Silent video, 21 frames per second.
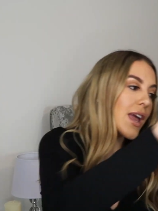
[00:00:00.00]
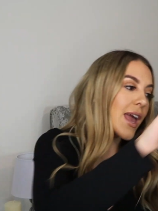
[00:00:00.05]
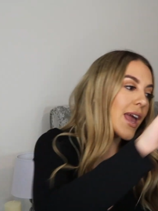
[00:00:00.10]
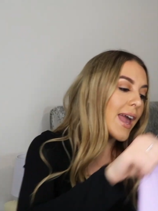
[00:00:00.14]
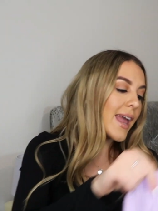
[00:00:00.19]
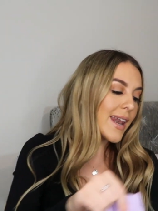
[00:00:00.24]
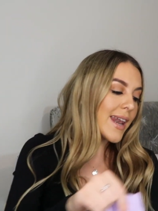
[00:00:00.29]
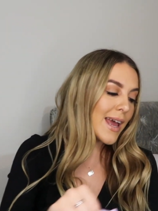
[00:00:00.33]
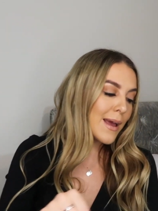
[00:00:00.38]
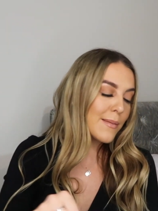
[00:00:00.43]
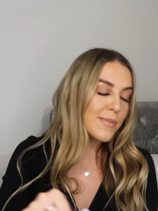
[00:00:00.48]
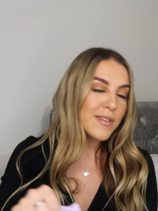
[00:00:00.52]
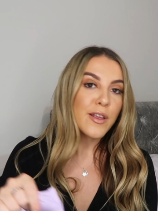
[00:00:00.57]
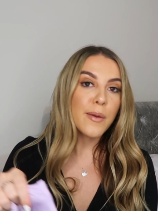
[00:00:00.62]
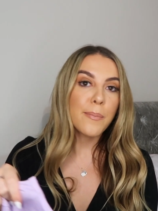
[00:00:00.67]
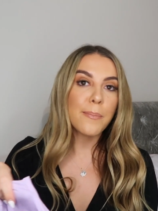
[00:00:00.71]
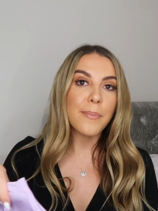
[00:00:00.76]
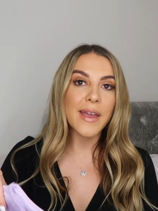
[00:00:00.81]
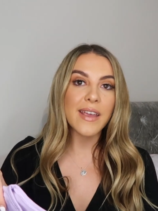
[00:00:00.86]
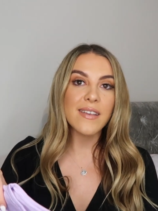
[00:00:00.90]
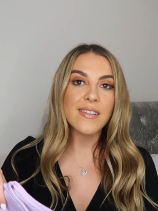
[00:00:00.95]
Okay, an
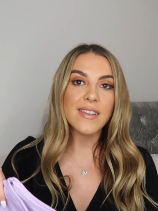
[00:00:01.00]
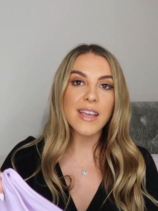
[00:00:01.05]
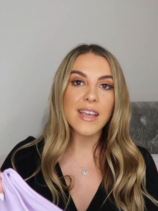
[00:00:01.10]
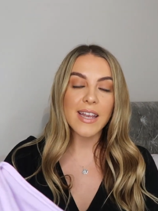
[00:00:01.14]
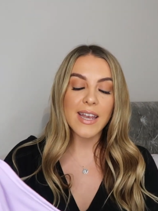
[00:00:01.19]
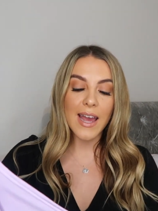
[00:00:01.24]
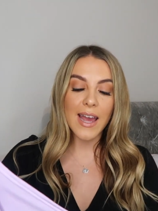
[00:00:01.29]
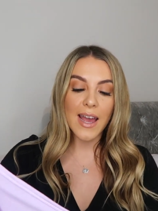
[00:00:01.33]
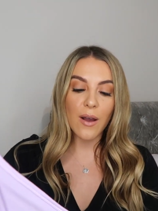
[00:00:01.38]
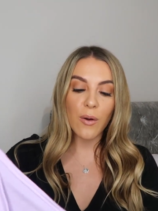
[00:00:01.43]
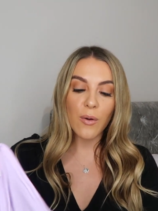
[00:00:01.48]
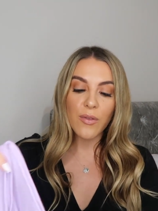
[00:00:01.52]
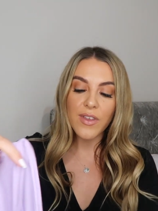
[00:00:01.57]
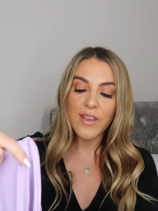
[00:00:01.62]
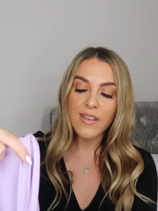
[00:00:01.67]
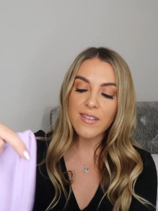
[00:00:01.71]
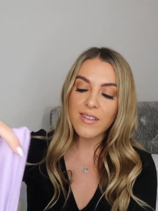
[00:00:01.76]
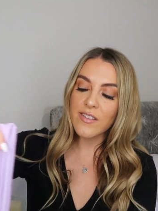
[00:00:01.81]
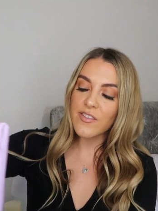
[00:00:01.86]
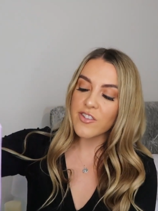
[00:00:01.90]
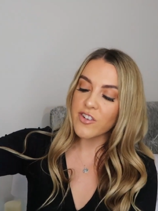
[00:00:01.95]
absolute basic now.
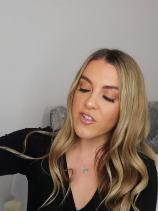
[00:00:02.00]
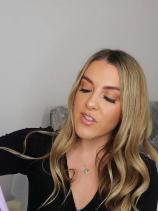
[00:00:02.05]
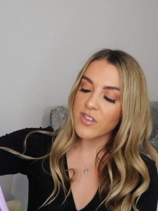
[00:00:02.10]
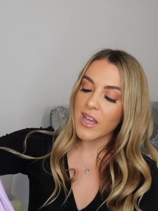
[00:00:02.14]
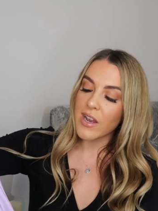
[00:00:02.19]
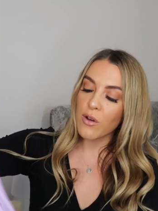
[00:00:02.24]
This is just